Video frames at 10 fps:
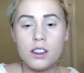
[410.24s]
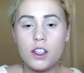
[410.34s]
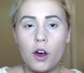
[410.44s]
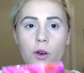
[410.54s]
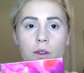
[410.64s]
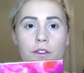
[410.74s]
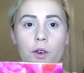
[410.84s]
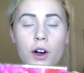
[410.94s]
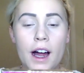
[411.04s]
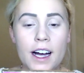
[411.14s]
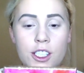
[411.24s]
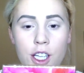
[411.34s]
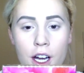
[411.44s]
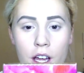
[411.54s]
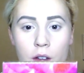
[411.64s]
So for
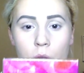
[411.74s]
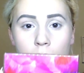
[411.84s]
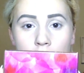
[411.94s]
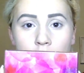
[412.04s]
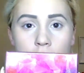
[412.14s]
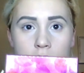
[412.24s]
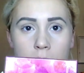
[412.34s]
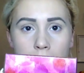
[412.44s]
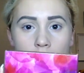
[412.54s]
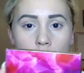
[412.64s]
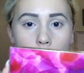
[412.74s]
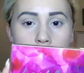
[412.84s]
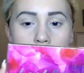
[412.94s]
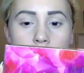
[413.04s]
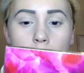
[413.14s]
eyeshadow, first I'm going to go
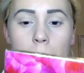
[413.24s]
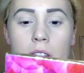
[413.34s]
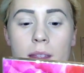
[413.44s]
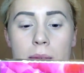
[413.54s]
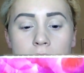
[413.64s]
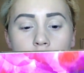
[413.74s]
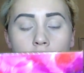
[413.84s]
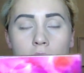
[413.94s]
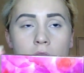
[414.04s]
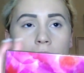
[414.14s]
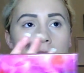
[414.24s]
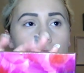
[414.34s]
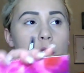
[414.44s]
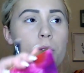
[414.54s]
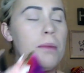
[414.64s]
in with my Tartelette
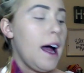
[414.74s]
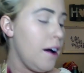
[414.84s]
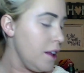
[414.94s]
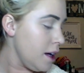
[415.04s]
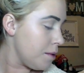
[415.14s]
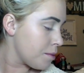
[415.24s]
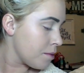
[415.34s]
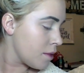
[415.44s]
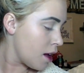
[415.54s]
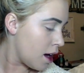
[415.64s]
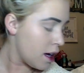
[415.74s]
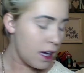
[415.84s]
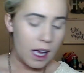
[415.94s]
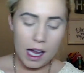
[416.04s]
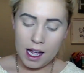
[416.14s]
in Bloom palette.
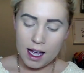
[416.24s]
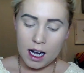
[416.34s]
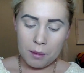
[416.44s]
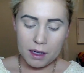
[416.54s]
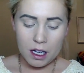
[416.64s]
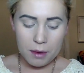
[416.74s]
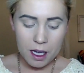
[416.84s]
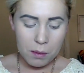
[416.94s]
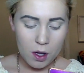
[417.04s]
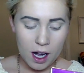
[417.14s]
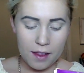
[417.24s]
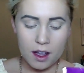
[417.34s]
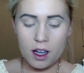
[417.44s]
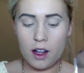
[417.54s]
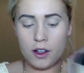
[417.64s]
And I'm going to be applying
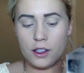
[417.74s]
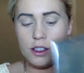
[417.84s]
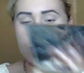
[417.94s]
the color